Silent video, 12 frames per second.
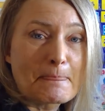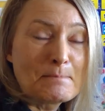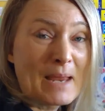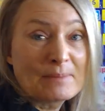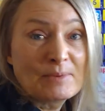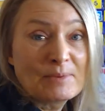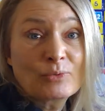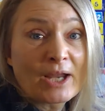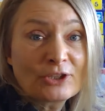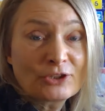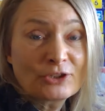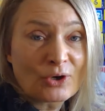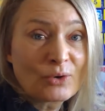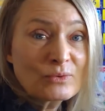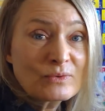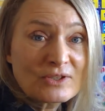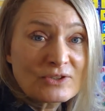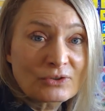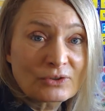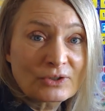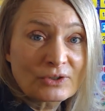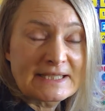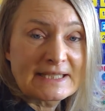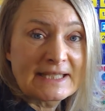maybe write your own
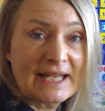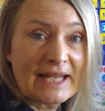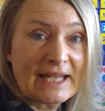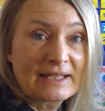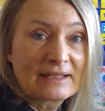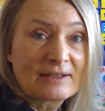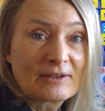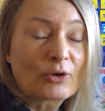story today